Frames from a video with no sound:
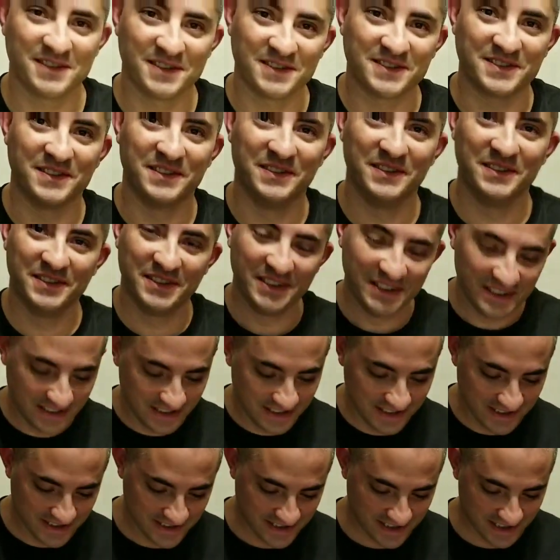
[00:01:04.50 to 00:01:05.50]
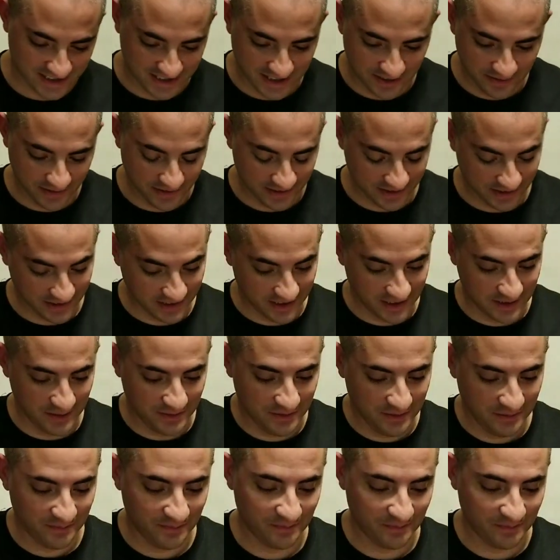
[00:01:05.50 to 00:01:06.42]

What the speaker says: It's a significantly